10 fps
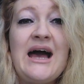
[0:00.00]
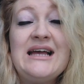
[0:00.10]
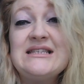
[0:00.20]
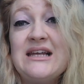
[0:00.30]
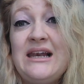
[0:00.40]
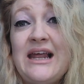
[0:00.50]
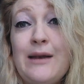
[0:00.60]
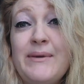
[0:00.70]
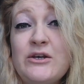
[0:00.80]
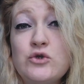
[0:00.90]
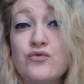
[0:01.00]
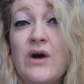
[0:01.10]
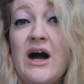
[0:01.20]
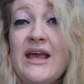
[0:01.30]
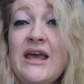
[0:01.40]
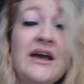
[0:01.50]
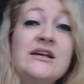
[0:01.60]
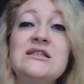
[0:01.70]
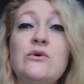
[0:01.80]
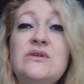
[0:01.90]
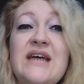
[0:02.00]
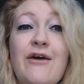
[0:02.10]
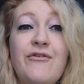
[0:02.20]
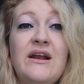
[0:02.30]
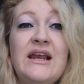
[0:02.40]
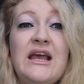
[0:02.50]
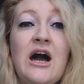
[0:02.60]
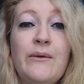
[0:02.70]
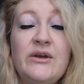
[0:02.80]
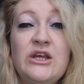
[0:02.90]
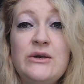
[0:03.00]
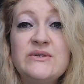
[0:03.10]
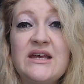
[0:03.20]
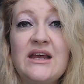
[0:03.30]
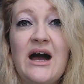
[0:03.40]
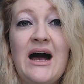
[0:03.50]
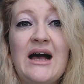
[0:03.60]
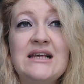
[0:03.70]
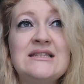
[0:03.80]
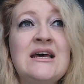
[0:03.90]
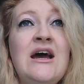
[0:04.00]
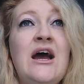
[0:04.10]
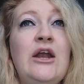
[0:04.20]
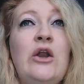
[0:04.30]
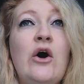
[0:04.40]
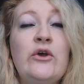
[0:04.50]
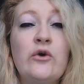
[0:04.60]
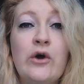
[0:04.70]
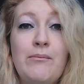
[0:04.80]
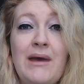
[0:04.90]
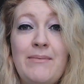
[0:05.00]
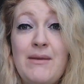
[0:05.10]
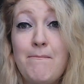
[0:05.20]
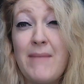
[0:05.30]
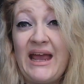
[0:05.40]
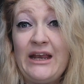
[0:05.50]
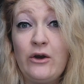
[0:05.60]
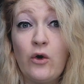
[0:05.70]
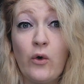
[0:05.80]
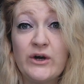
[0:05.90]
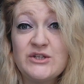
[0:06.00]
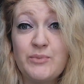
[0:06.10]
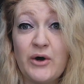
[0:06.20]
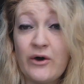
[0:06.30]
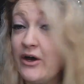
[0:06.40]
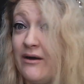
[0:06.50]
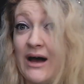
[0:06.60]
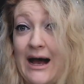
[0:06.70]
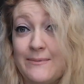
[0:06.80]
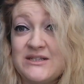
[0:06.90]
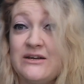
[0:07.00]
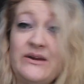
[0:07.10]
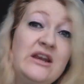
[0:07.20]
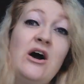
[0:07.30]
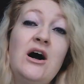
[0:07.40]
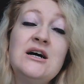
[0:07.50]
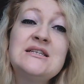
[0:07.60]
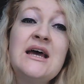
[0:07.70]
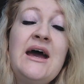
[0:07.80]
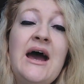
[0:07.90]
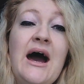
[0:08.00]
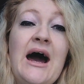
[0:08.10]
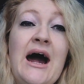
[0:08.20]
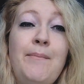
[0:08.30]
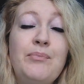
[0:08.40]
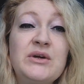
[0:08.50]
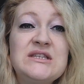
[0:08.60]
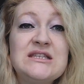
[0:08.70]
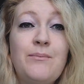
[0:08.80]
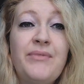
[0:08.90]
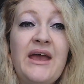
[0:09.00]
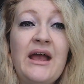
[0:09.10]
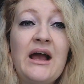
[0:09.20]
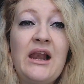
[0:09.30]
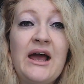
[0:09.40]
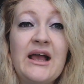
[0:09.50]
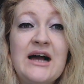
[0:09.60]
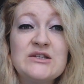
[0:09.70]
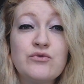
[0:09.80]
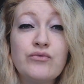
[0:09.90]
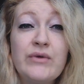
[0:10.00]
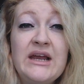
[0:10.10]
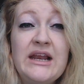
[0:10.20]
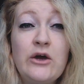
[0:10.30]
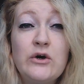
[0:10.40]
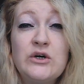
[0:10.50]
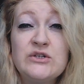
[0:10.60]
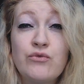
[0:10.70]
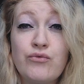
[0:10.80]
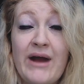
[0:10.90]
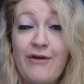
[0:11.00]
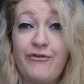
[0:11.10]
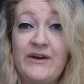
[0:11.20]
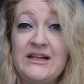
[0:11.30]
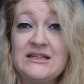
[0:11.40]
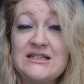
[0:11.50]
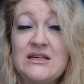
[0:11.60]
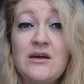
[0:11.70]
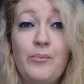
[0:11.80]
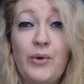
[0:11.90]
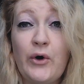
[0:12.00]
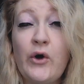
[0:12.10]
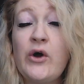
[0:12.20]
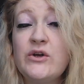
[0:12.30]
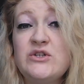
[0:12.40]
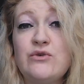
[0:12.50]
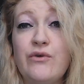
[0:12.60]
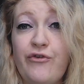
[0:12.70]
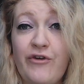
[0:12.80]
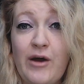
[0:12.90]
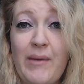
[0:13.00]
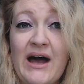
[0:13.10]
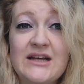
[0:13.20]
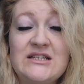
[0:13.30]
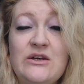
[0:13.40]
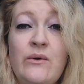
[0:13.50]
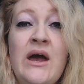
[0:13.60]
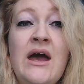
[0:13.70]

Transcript: It's a little bit dry, so definitely I would use it as not your maybe main course book, absolutely not, but something like as a really good reference book to refer back to,